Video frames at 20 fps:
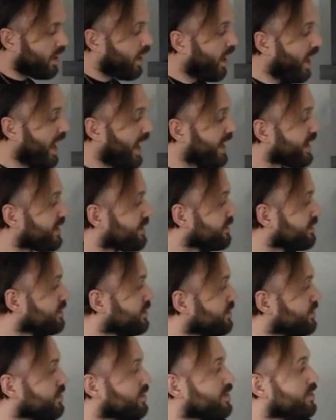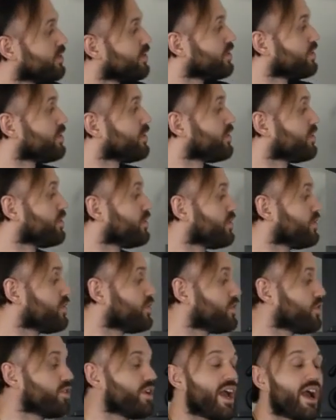All right,
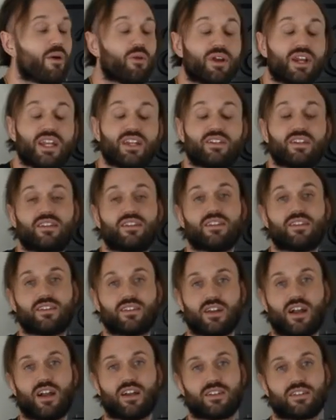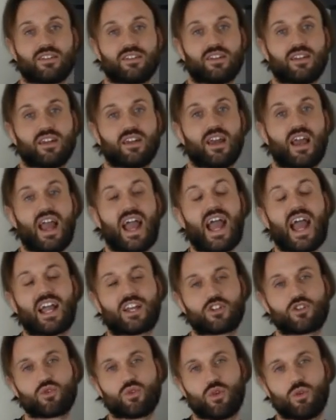so now we need to discuss
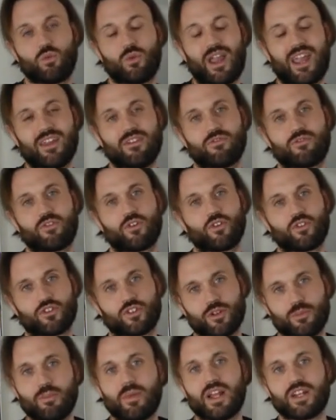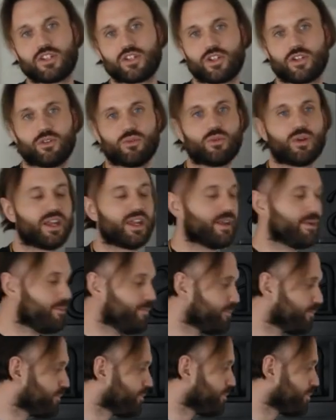actual weight versus dimensional weight.
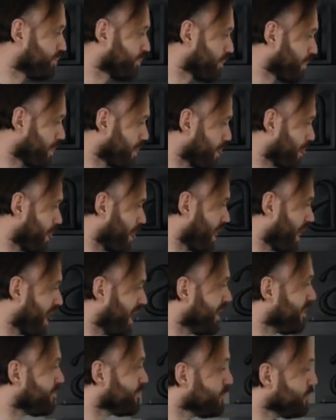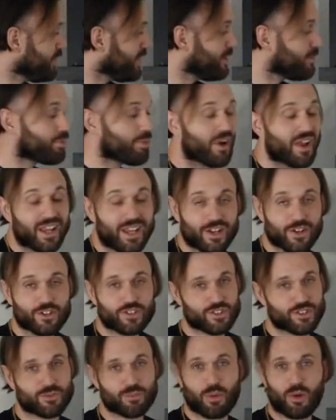And if you need a break here,
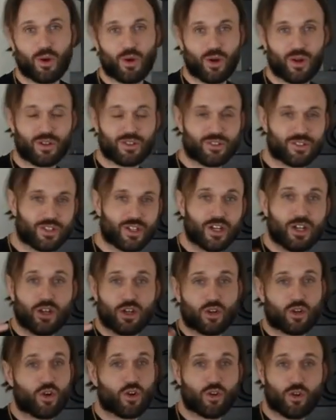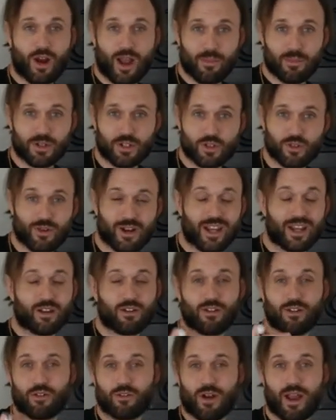just pause, go grab a
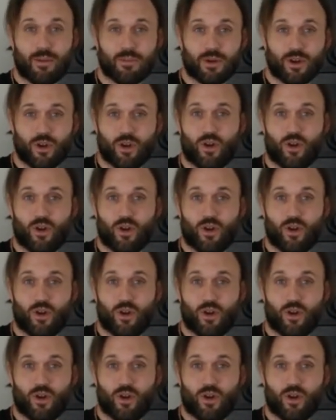drink, grab a